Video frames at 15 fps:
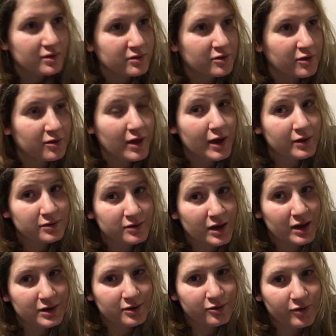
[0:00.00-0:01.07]
So that's
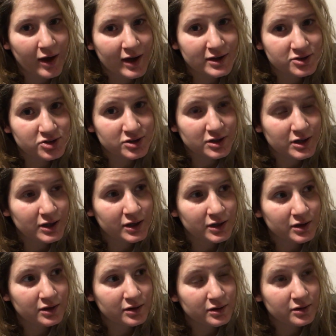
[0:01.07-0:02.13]
kind of actually
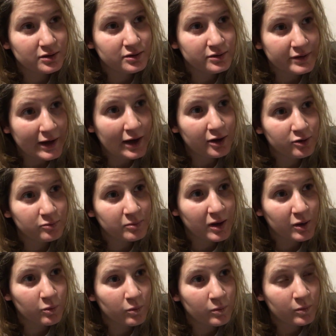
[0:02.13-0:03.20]
now
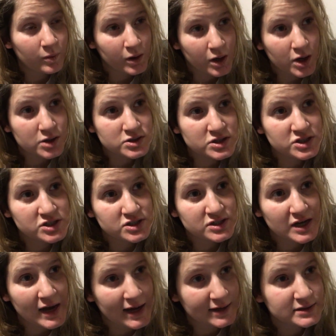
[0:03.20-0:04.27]
my worst
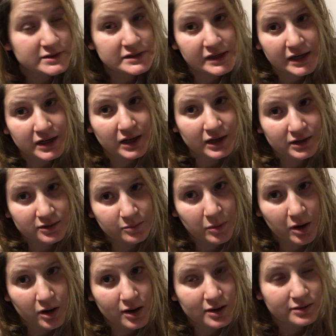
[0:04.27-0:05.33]
accident
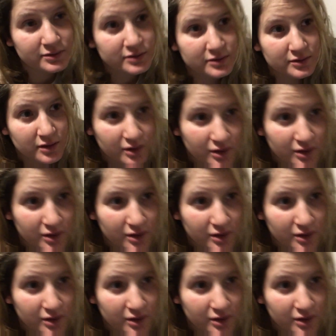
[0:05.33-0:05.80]
experience.